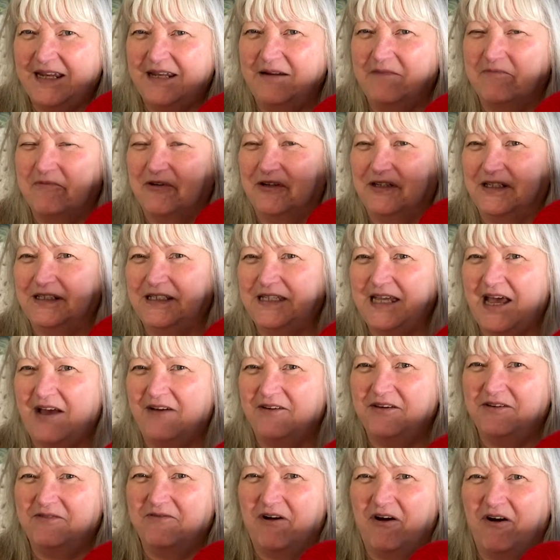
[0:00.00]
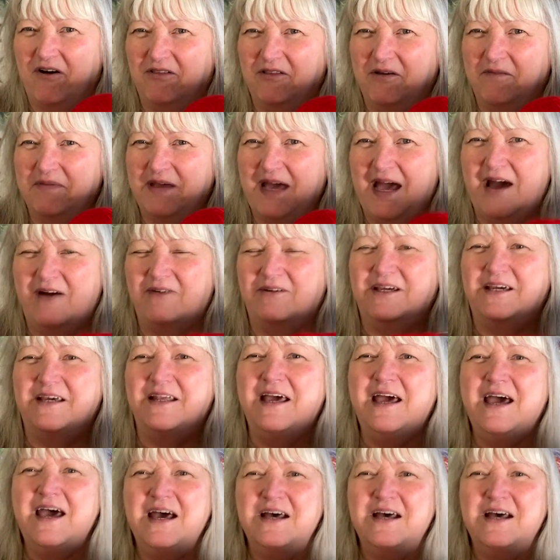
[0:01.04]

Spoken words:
and I'm going to tell you all about it.